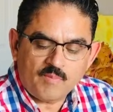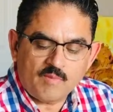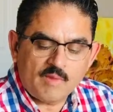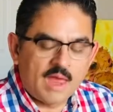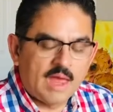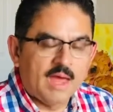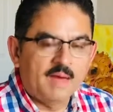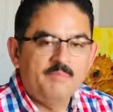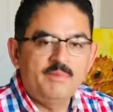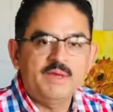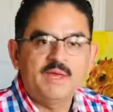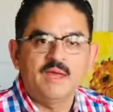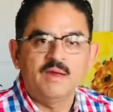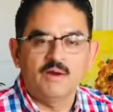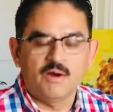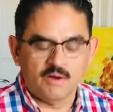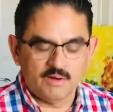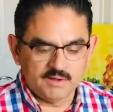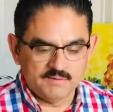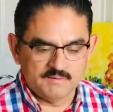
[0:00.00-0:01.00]
I'm thinking
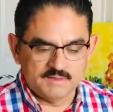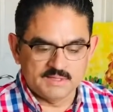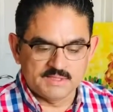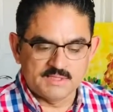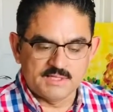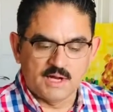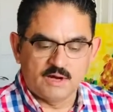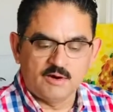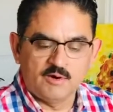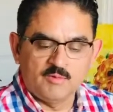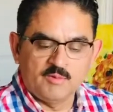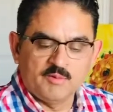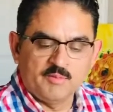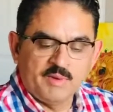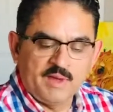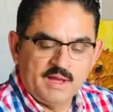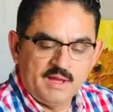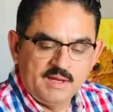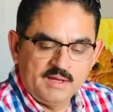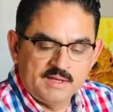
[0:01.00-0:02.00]
all of these terrible
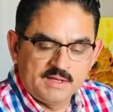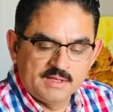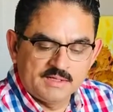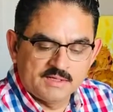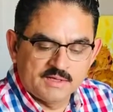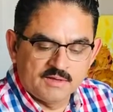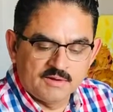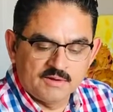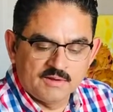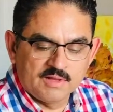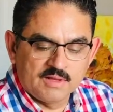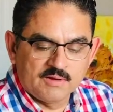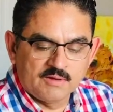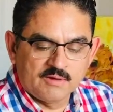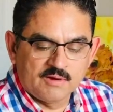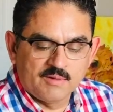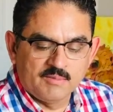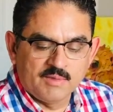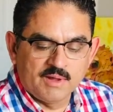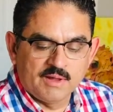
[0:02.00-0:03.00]
paintings, that are
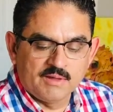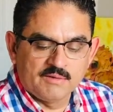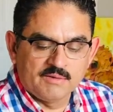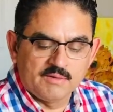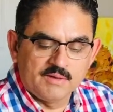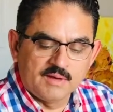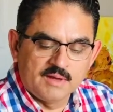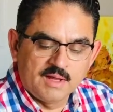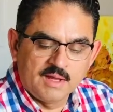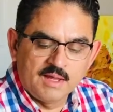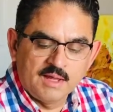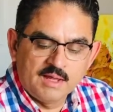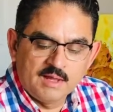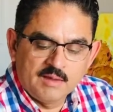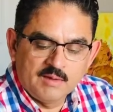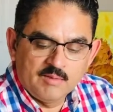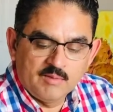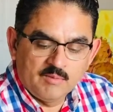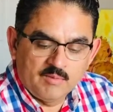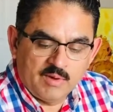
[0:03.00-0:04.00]
about
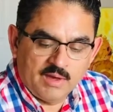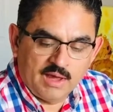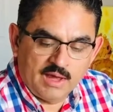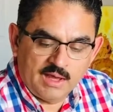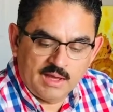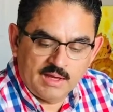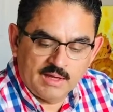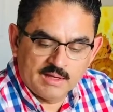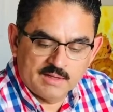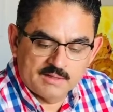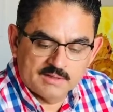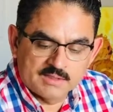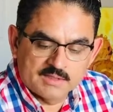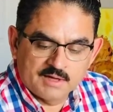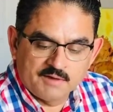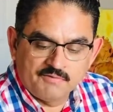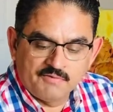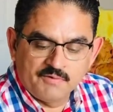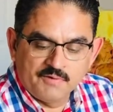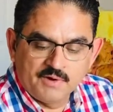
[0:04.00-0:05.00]
pain and
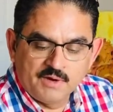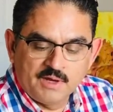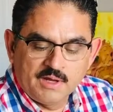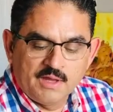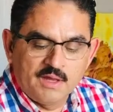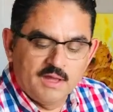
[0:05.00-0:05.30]
suffering.